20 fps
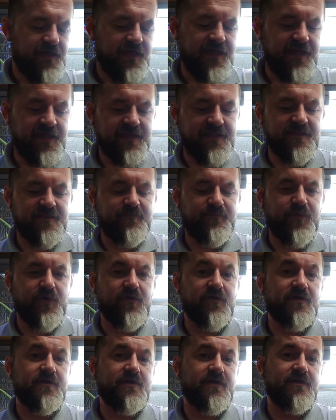In the
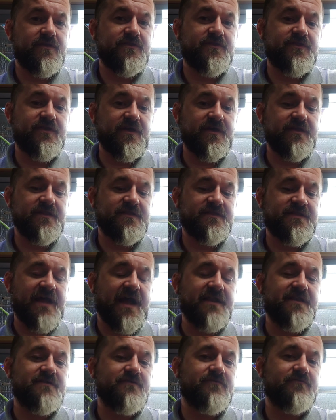book that
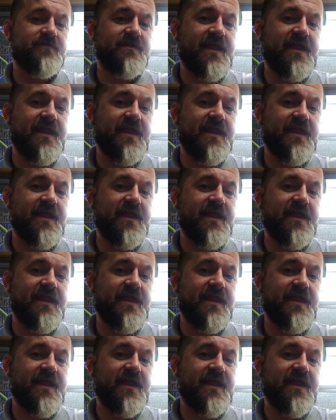Daniel